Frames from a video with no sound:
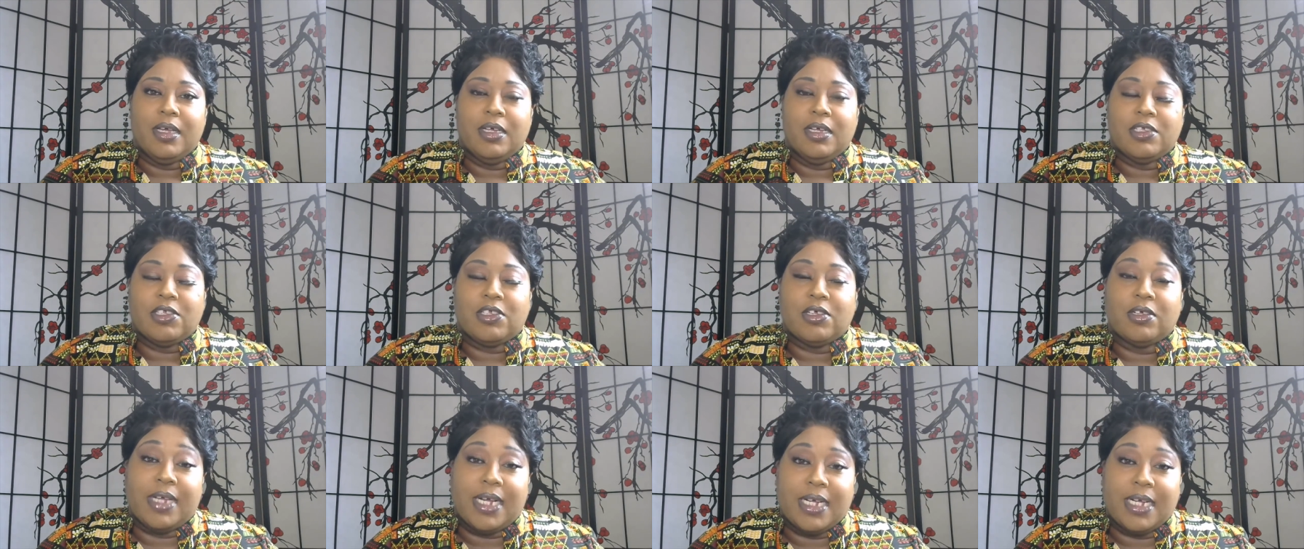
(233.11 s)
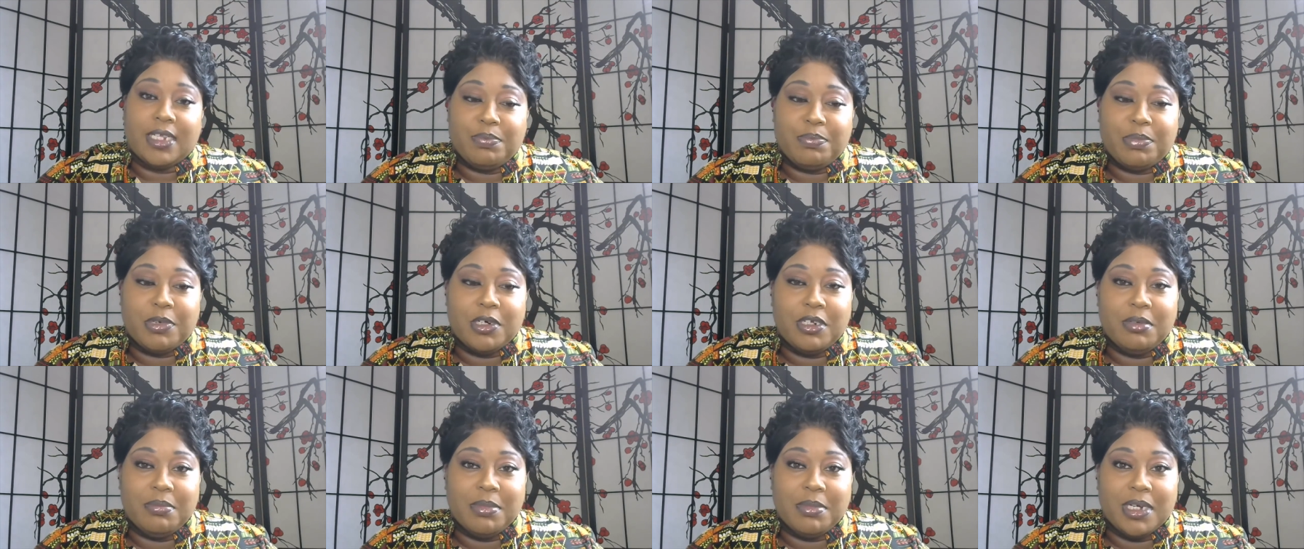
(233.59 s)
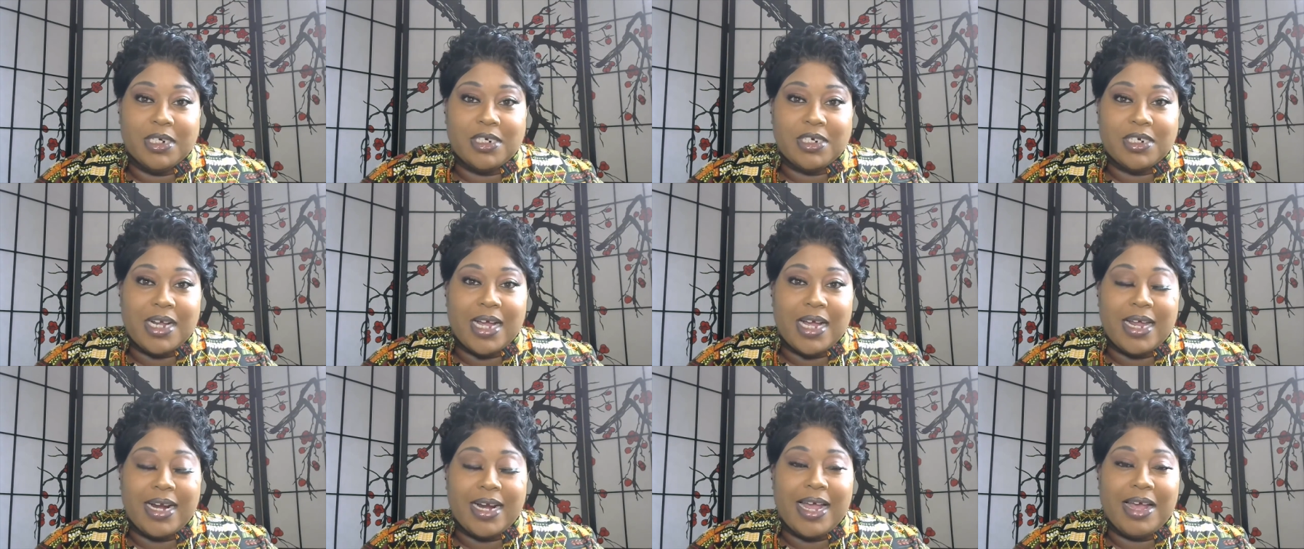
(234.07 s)
So that's pretty much
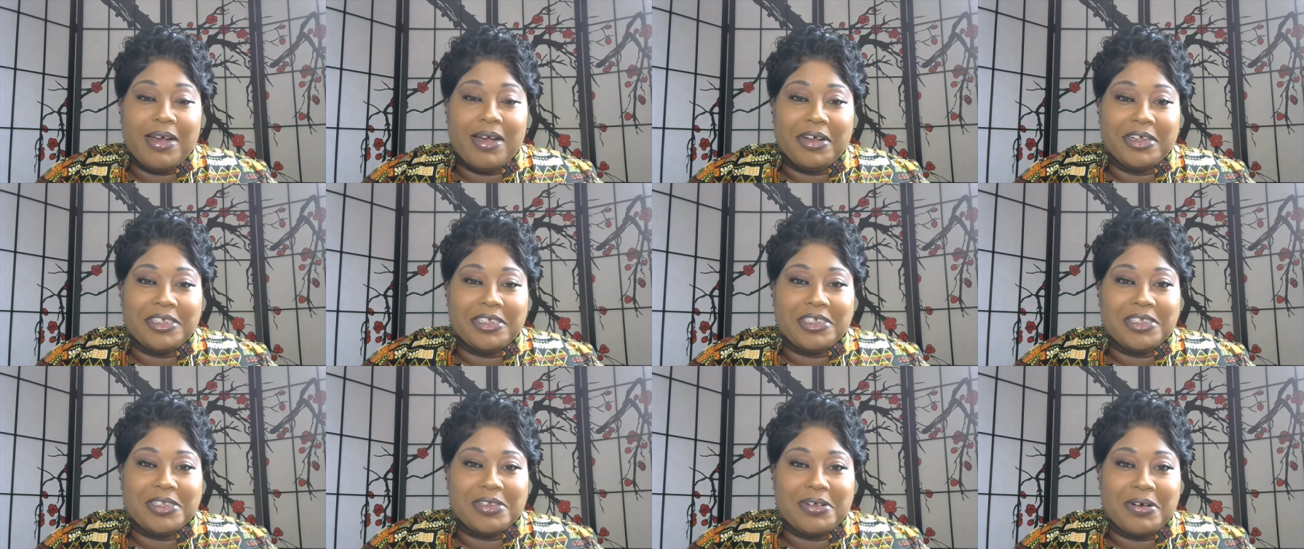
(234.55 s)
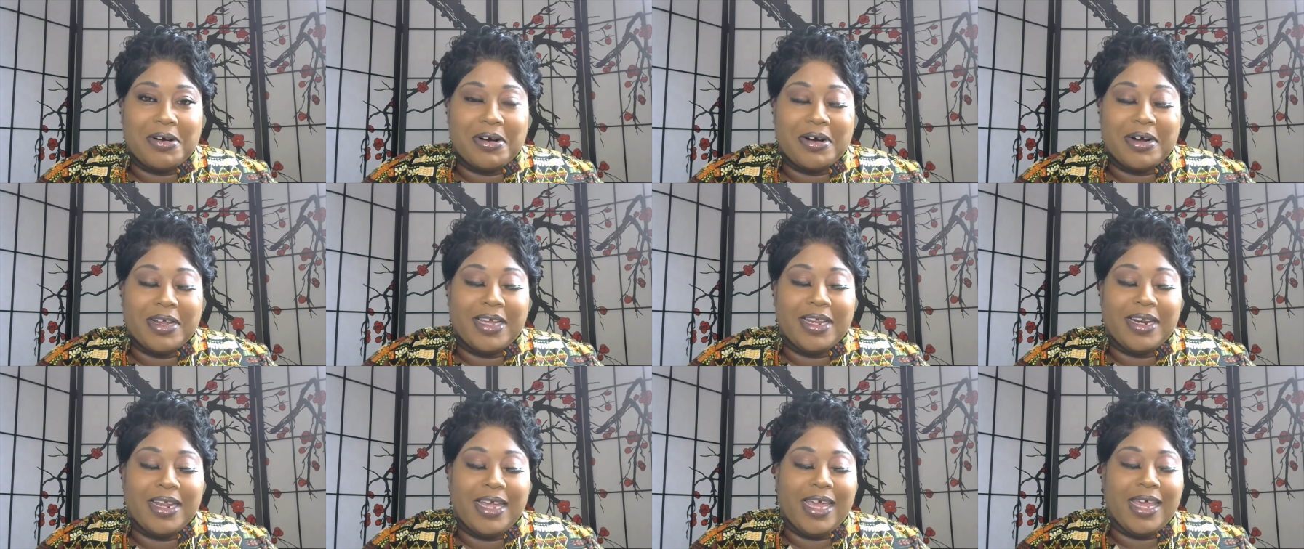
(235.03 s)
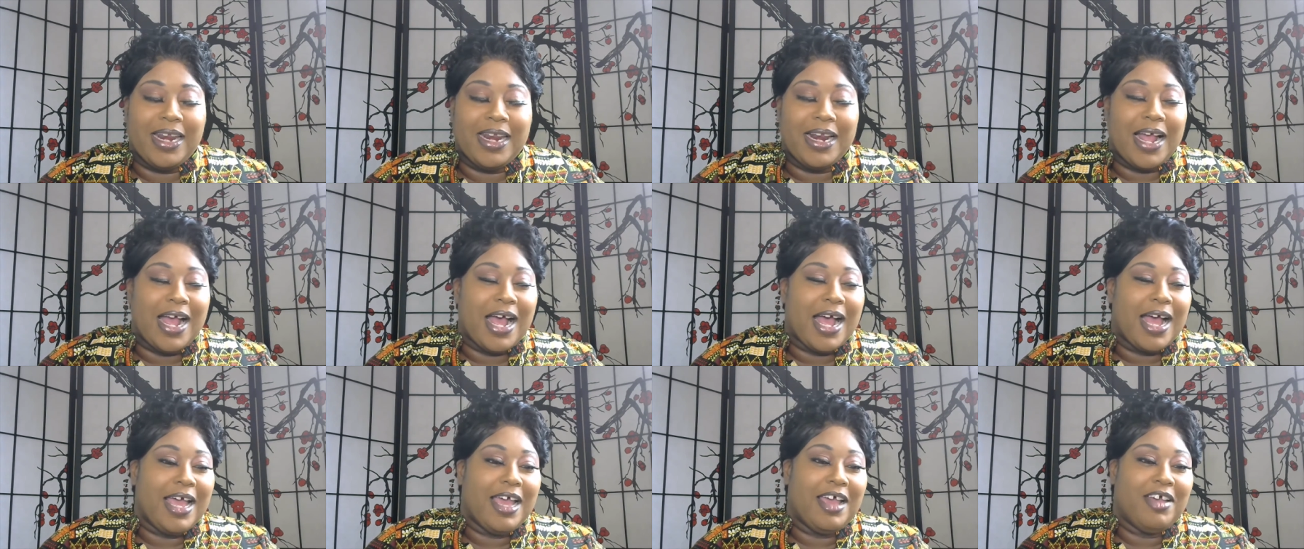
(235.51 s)
kind of how I started, and
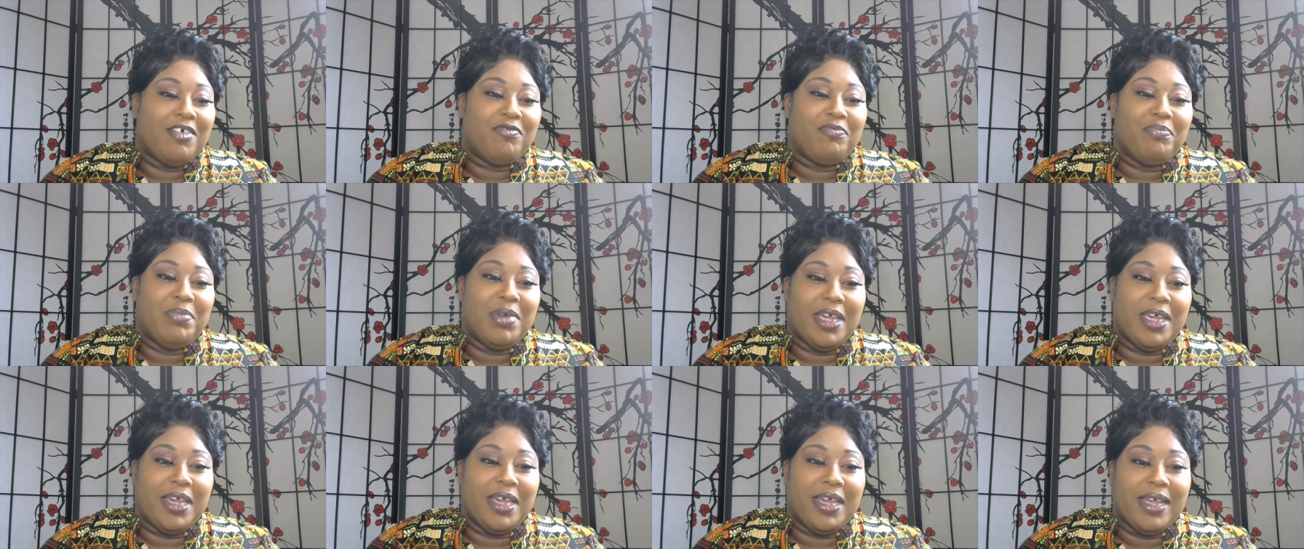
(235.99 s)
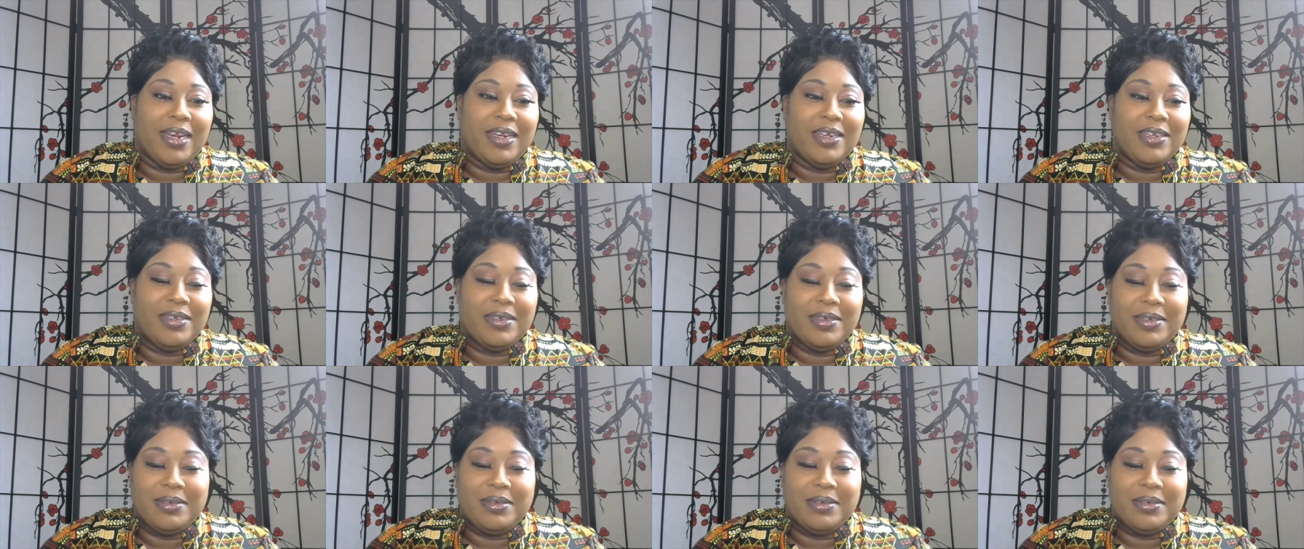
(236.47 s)
I have been